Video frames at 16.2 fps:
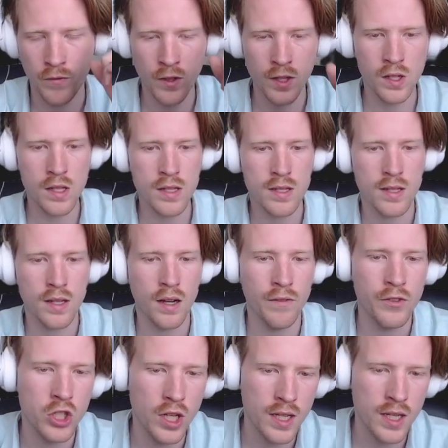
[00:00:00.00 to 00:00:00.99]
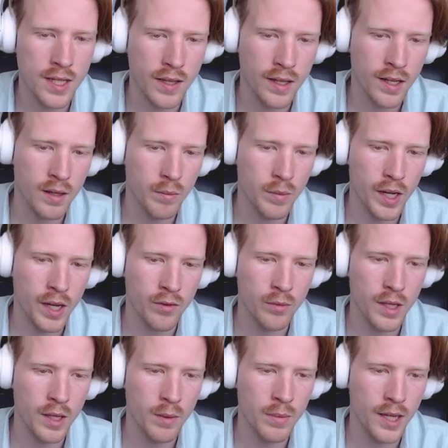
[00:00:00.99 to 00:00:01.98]
fields off the JSON that come back
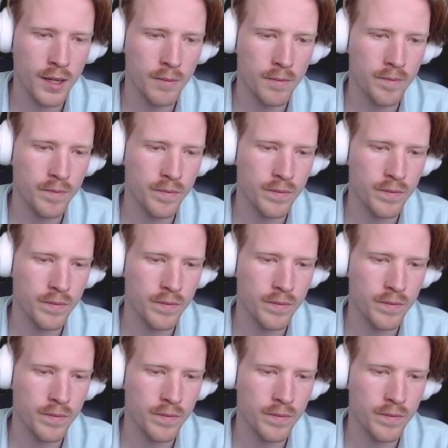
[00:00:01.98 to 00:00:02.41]
from the API.